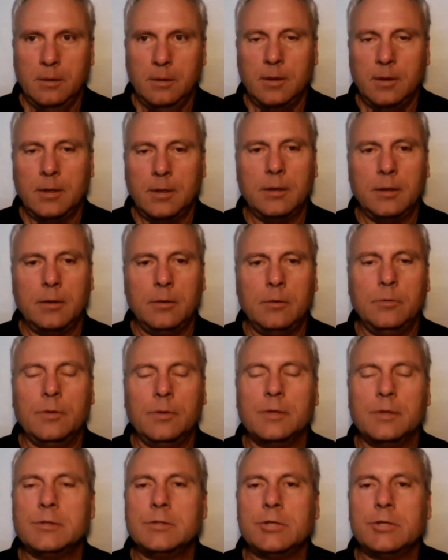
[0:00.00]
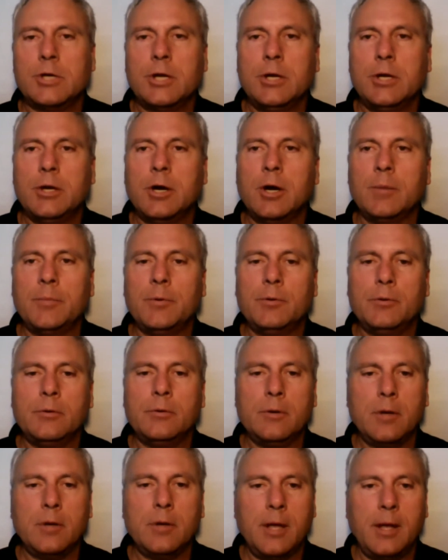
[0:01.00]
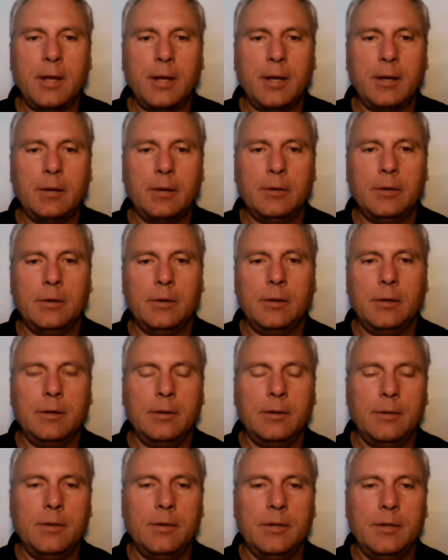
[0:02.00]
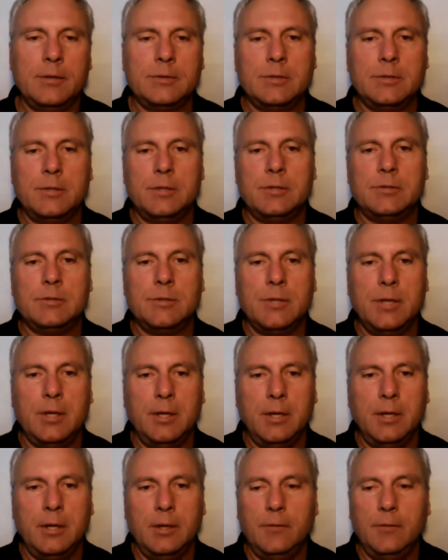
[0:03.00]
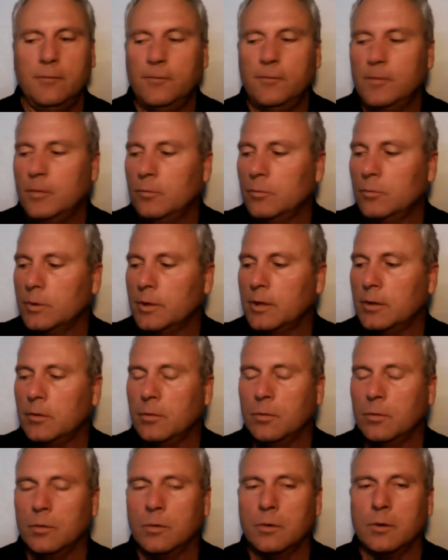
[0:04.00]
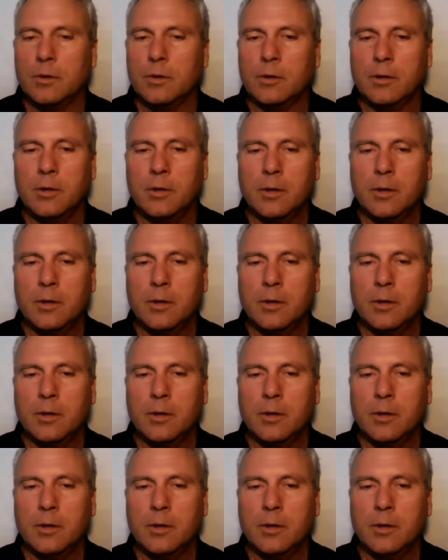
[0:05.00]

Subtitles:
Hello, this is Jay Carpenter, and this is the PhoneWord.org